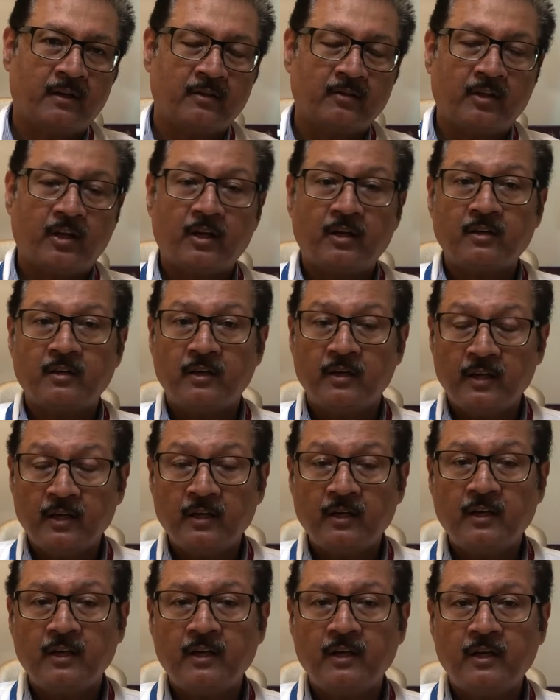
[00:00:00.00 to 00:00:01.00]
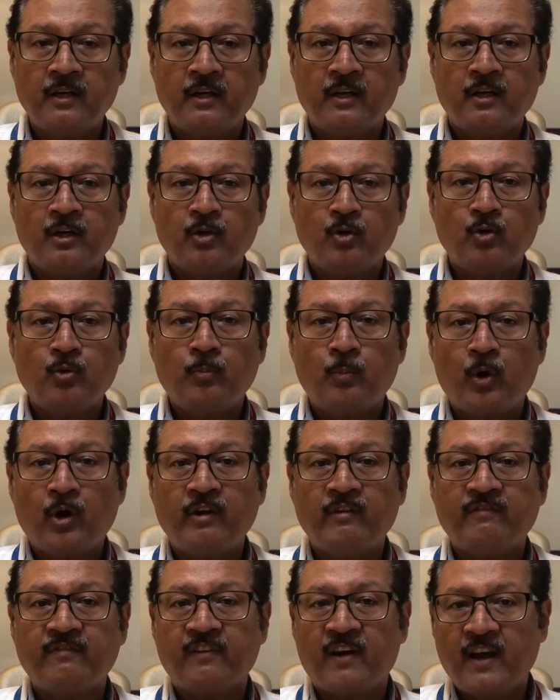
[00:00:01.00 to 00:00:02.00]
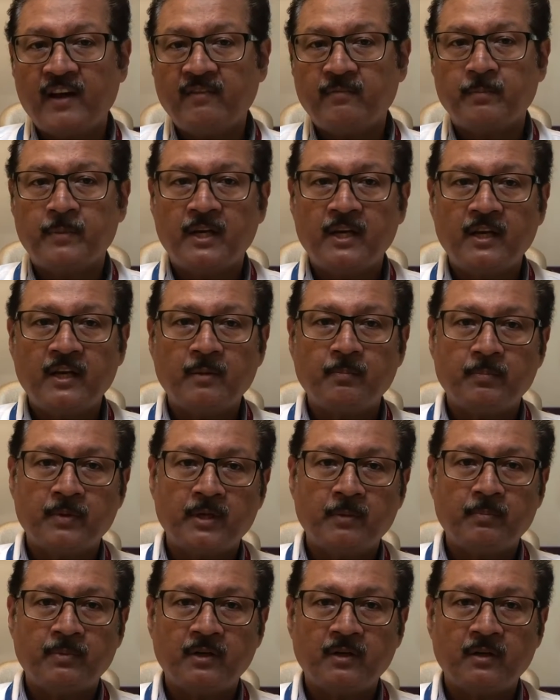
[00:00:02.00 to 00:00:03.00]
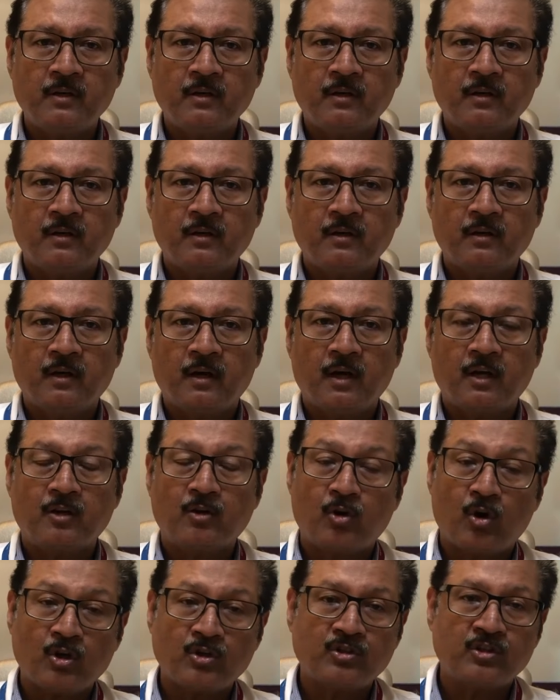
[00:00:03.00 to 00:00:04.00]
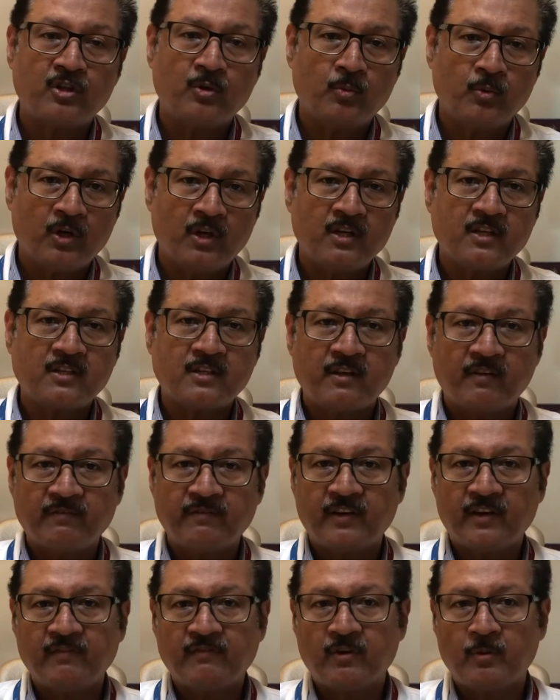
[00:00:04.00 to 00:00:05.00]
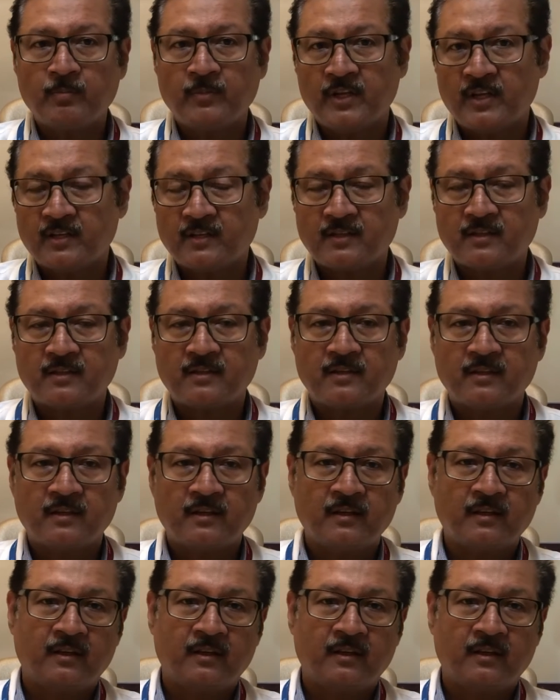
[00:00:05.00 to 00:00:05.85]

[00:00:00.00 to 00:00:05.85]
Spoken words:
There are nearly 2.5 billion people across the world suffering from this.